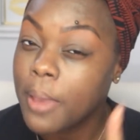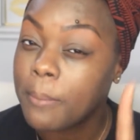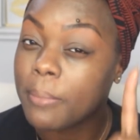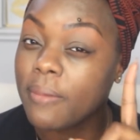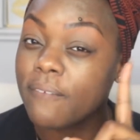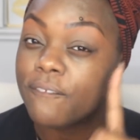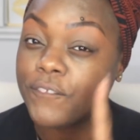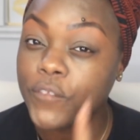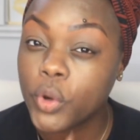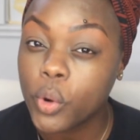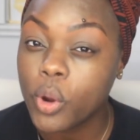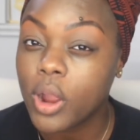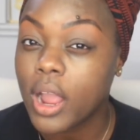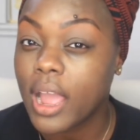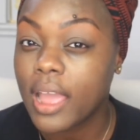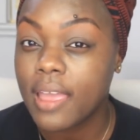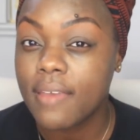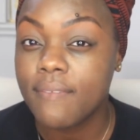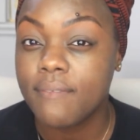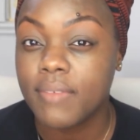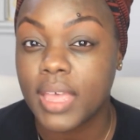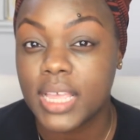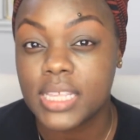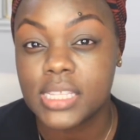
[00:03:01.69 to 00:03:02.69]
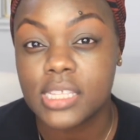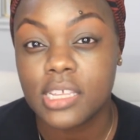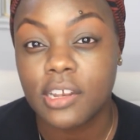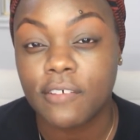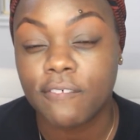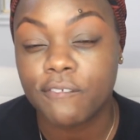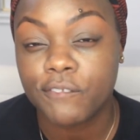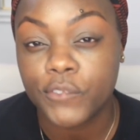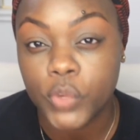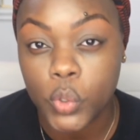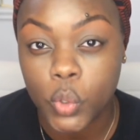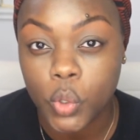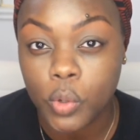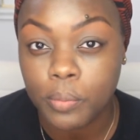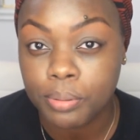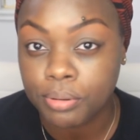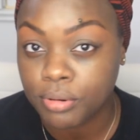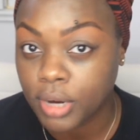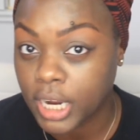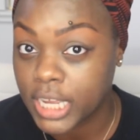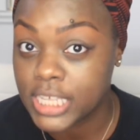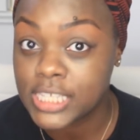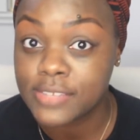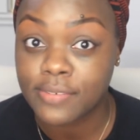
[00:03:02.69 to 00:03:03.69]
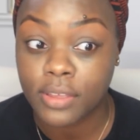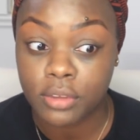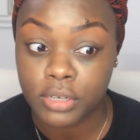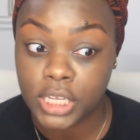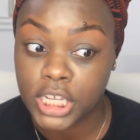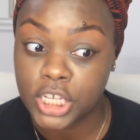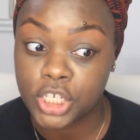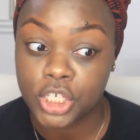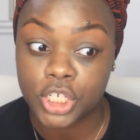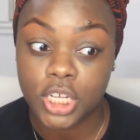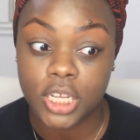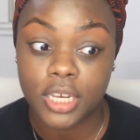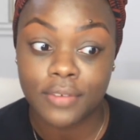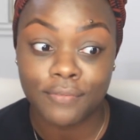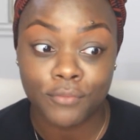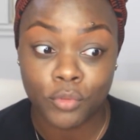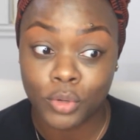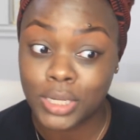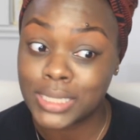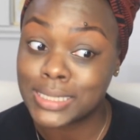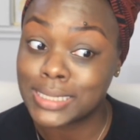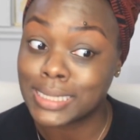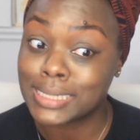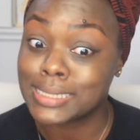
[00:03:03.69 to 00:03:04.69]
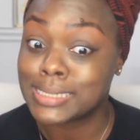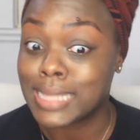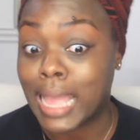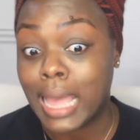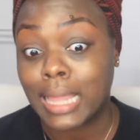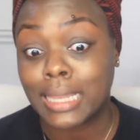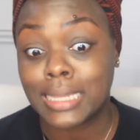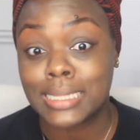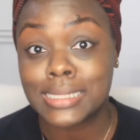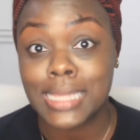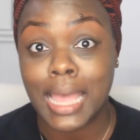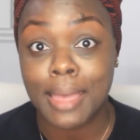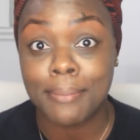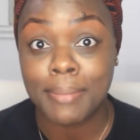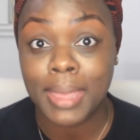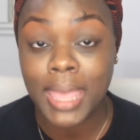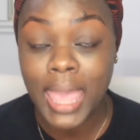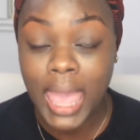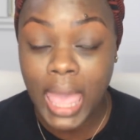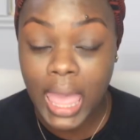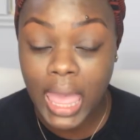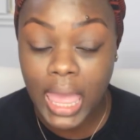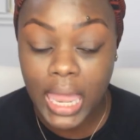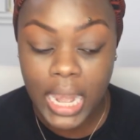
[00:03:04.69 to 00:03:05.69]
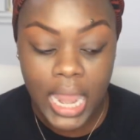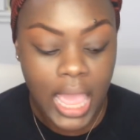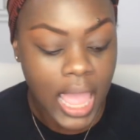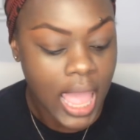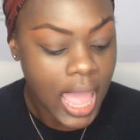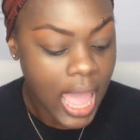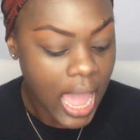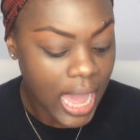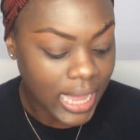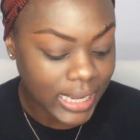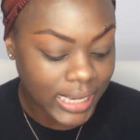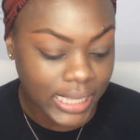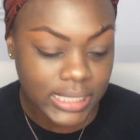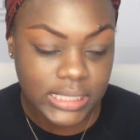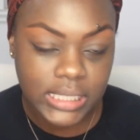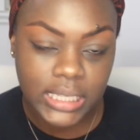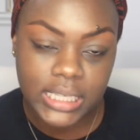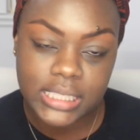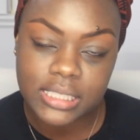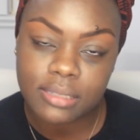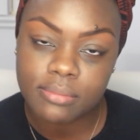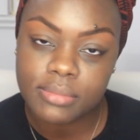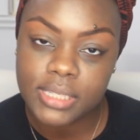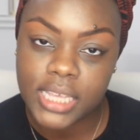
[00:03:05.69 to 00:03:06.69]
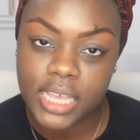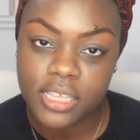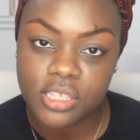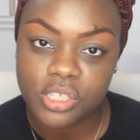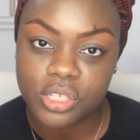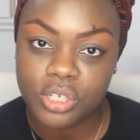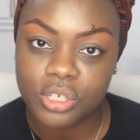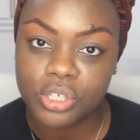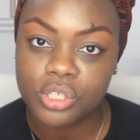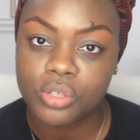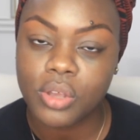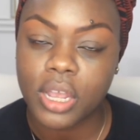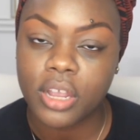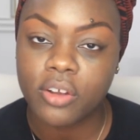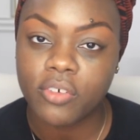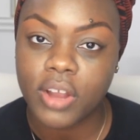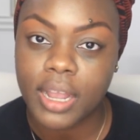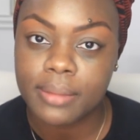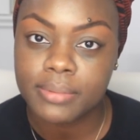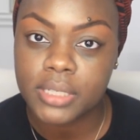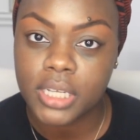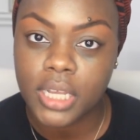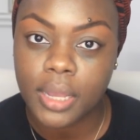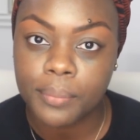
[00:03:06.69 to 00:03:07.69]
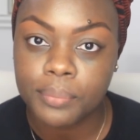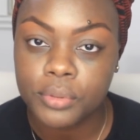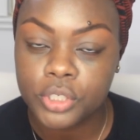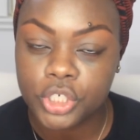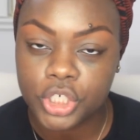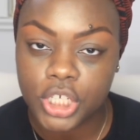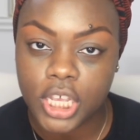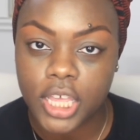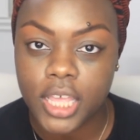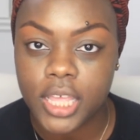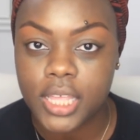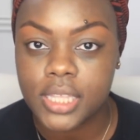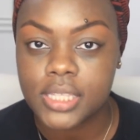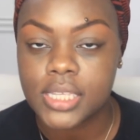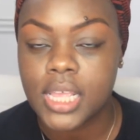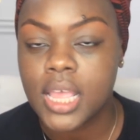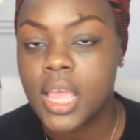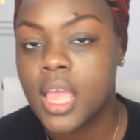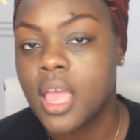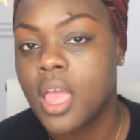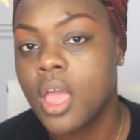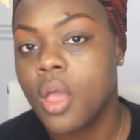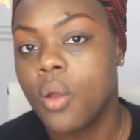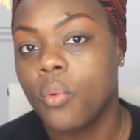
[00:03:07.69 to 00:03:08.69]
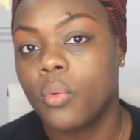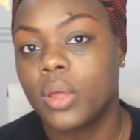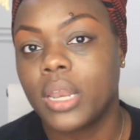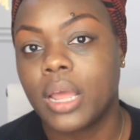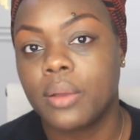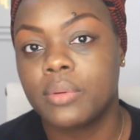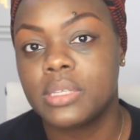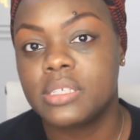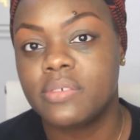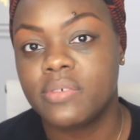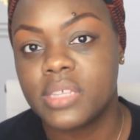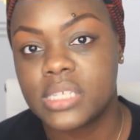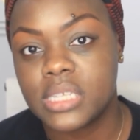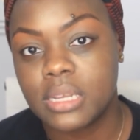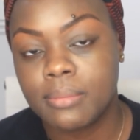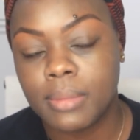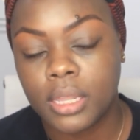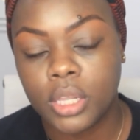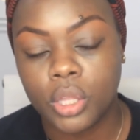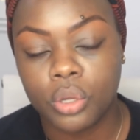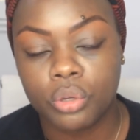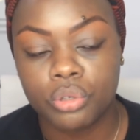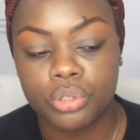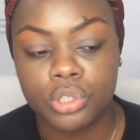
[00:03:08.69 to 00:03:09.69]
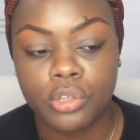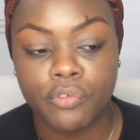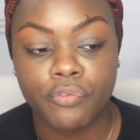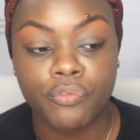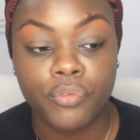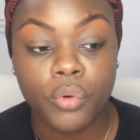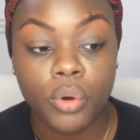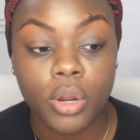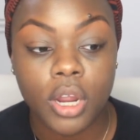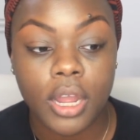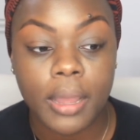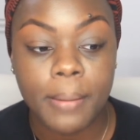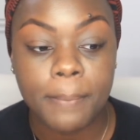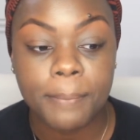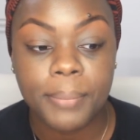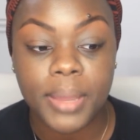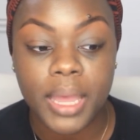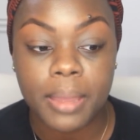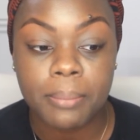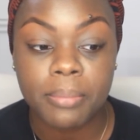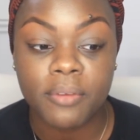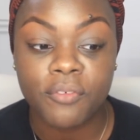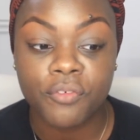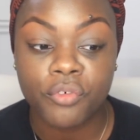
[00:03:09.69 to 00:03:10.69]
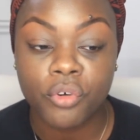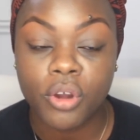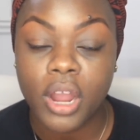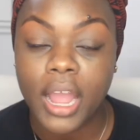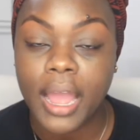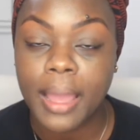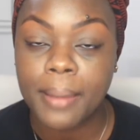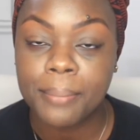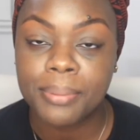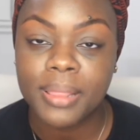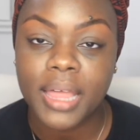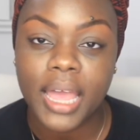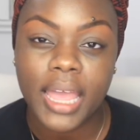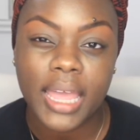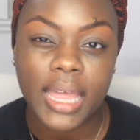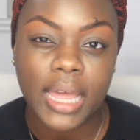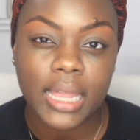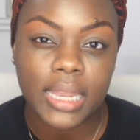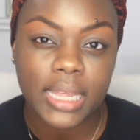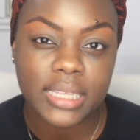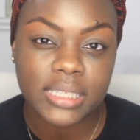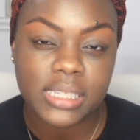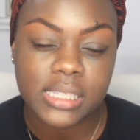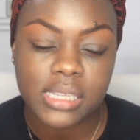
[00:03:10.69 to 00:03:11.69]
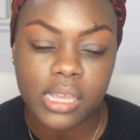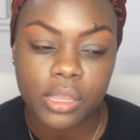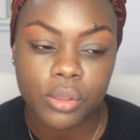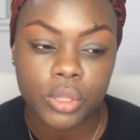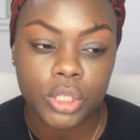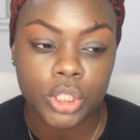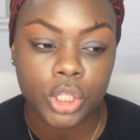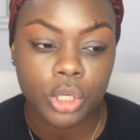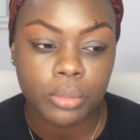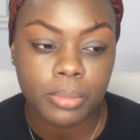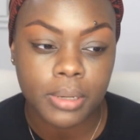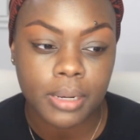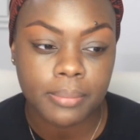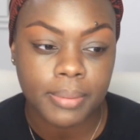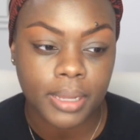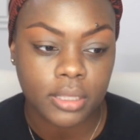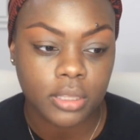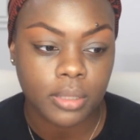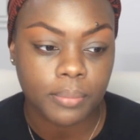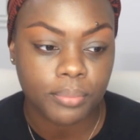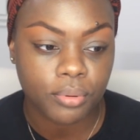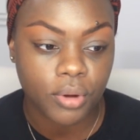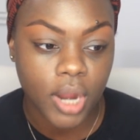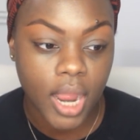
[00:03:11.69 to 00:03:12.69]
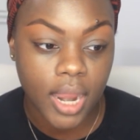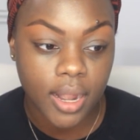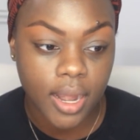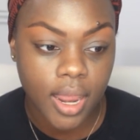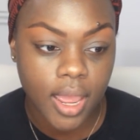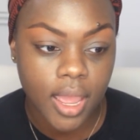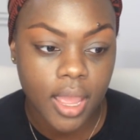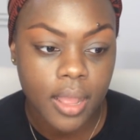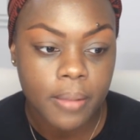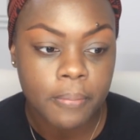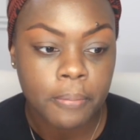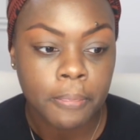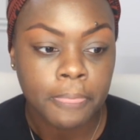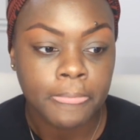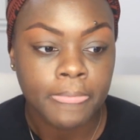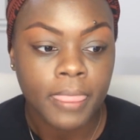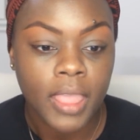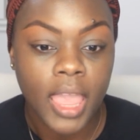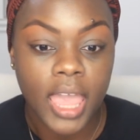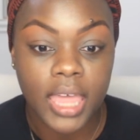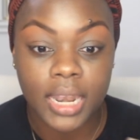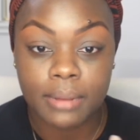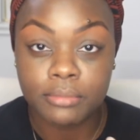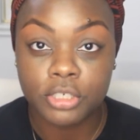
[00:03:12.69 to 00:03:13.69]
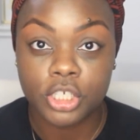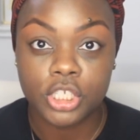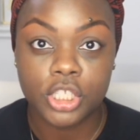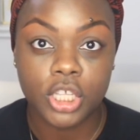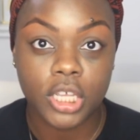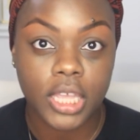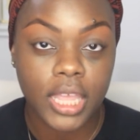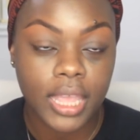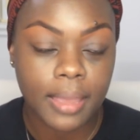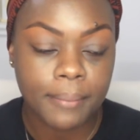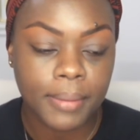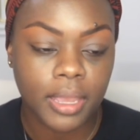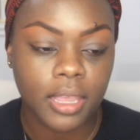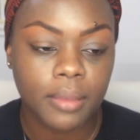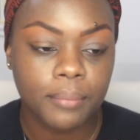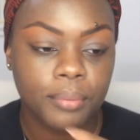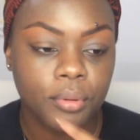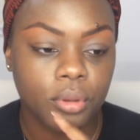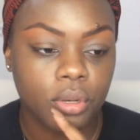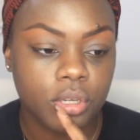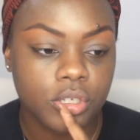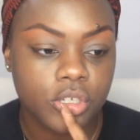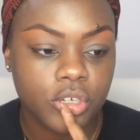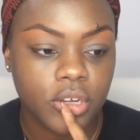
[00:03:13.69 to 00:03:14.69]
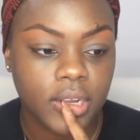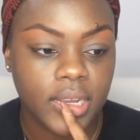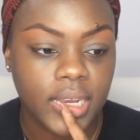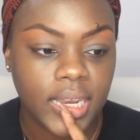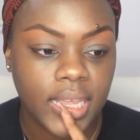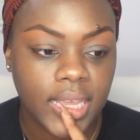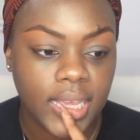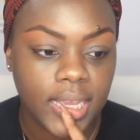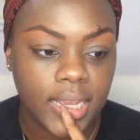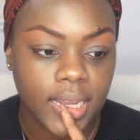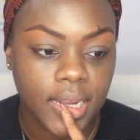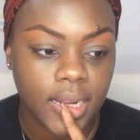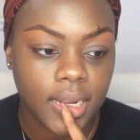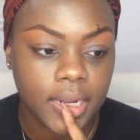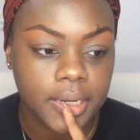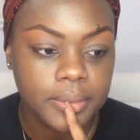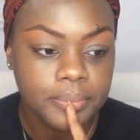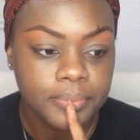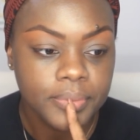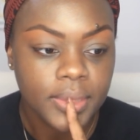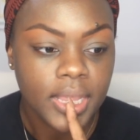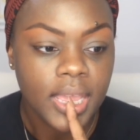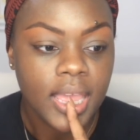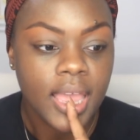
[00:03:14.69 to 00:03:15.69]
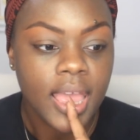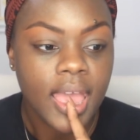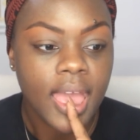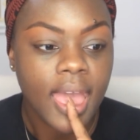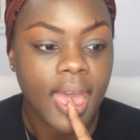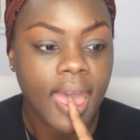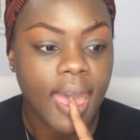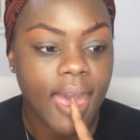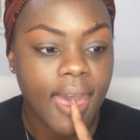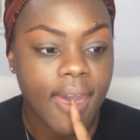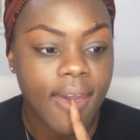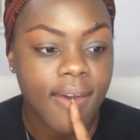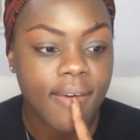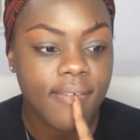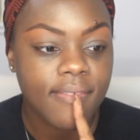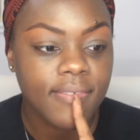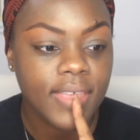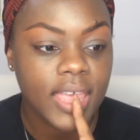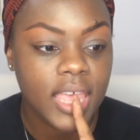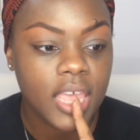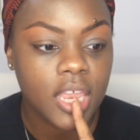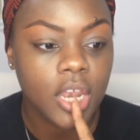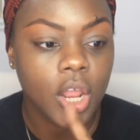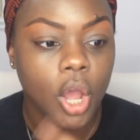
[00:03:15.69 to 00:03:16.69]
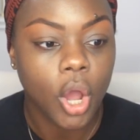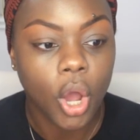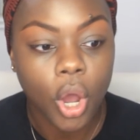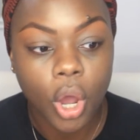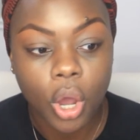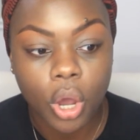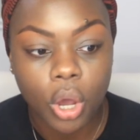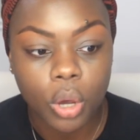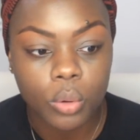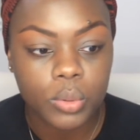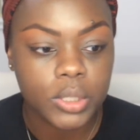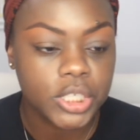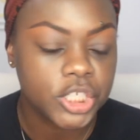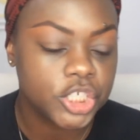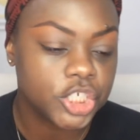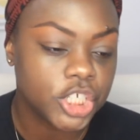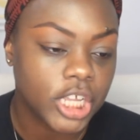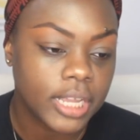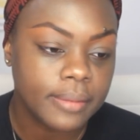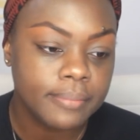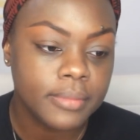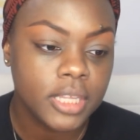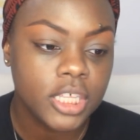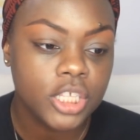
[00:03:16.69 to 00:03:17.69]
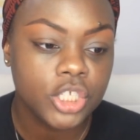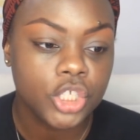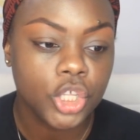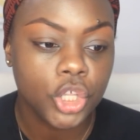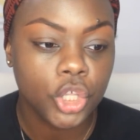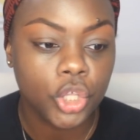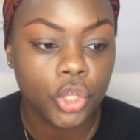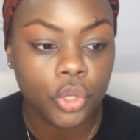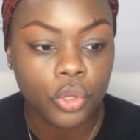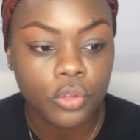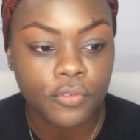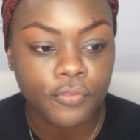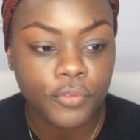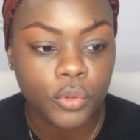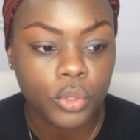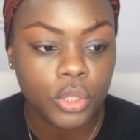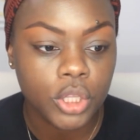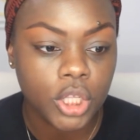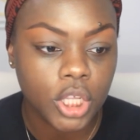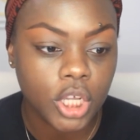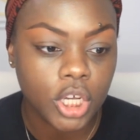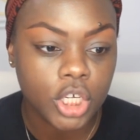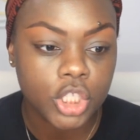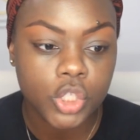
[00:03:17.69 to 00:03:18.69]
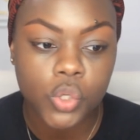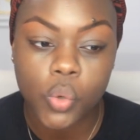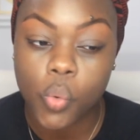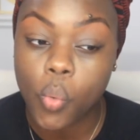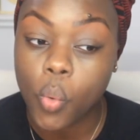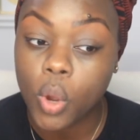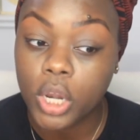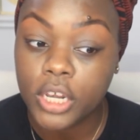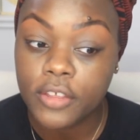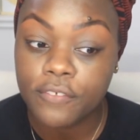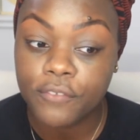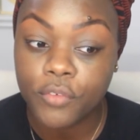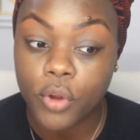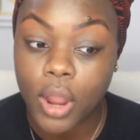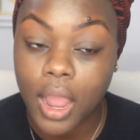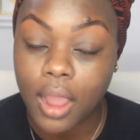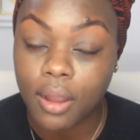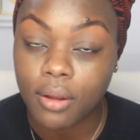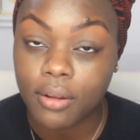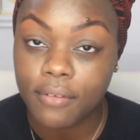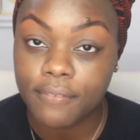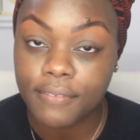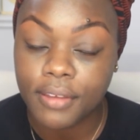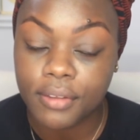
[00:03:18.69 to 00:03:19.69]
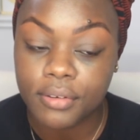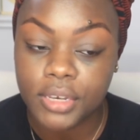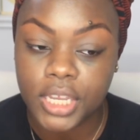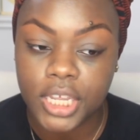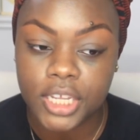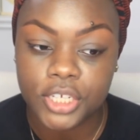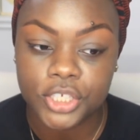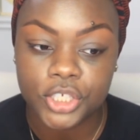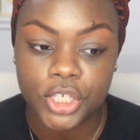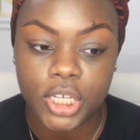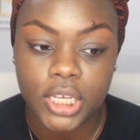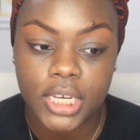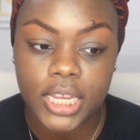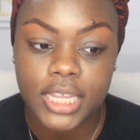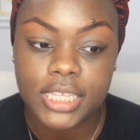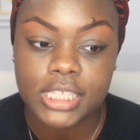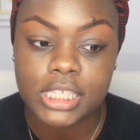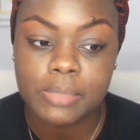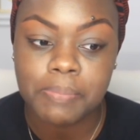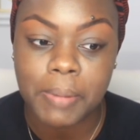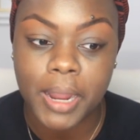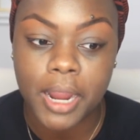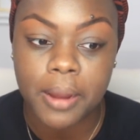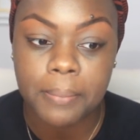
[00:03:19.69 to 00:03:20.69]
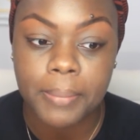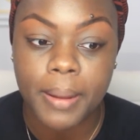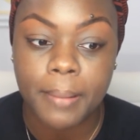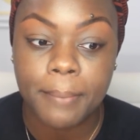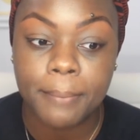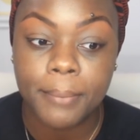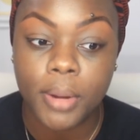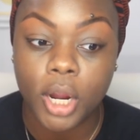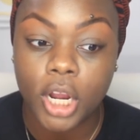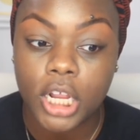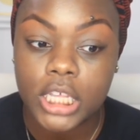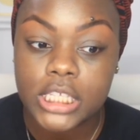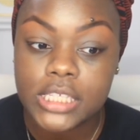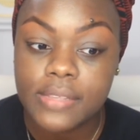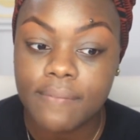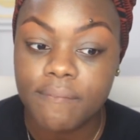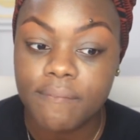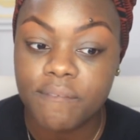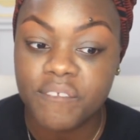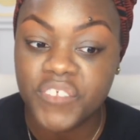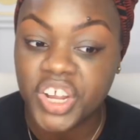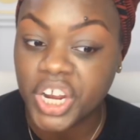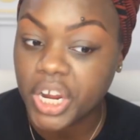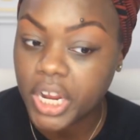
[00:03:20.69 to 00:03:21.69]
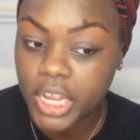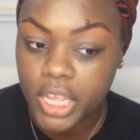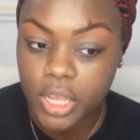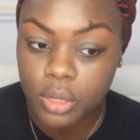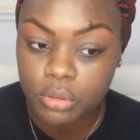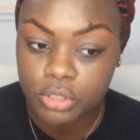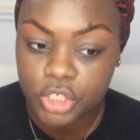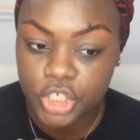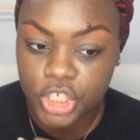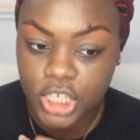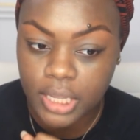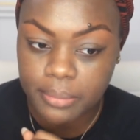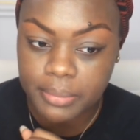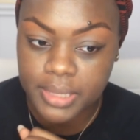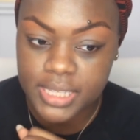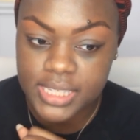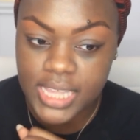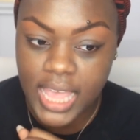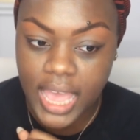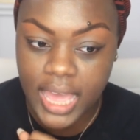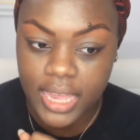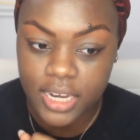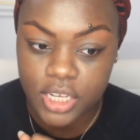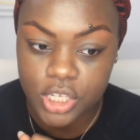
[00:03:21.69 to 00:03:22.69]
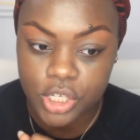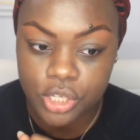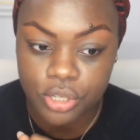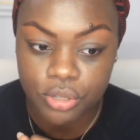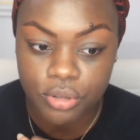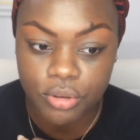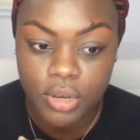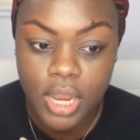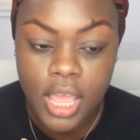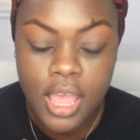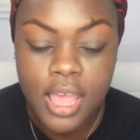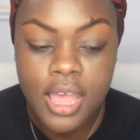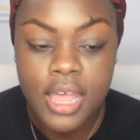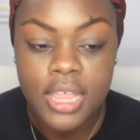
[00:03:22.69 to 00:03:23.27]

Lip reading: Before I invest in a full price foundation, $46 I may add, I like to get some testers, so I grabbed a couple shades when I was visiting my local Sephora. But before I apply it, I like to tell you a little bit about the product. And I'm just looking at my computer screen here. Have it all with Shameless Youthful Look 24-hour foundation inspired by Marc's very own shameless attitude.